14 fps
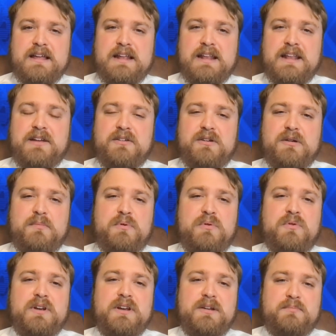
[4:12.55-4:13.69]
and they are
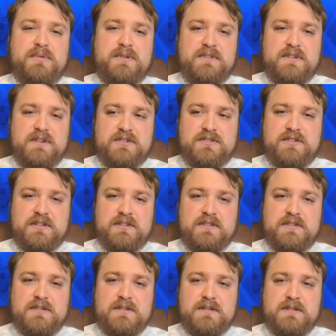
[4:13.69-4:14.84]
appointed
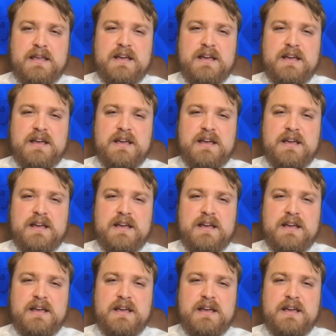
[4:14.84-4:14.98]
positions.